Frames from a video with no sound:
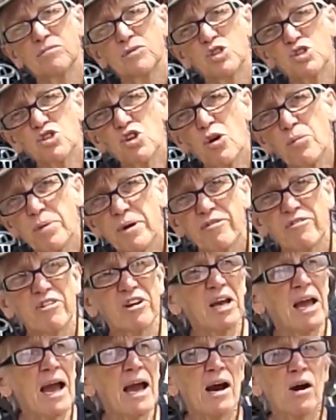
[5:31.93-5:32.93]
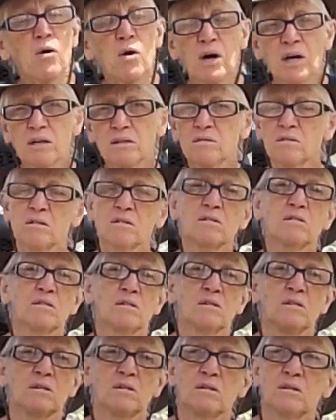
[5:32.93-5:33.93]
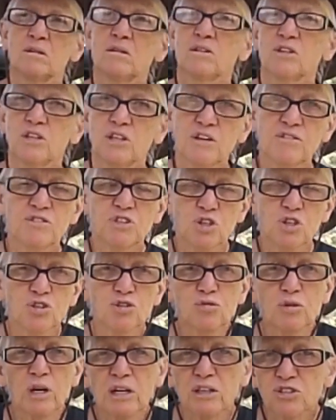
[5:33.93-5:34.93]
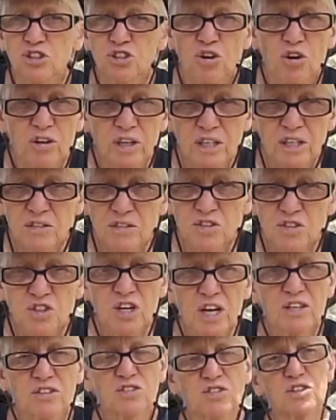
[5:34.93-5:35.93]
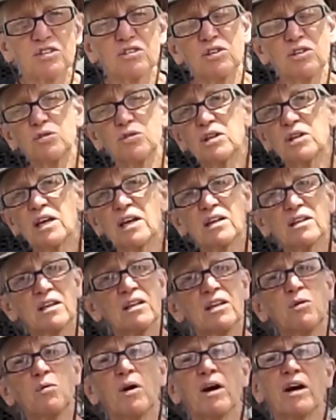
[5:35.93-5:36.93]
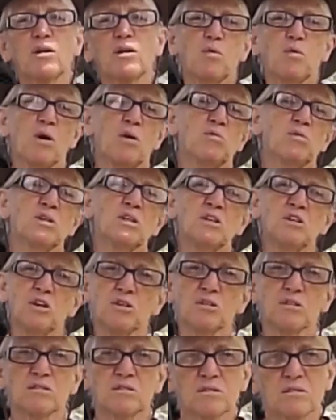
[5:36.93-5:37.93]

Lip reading: Stop every hour. Gives your shockies a chance to cool down anyway, why wouldn't you?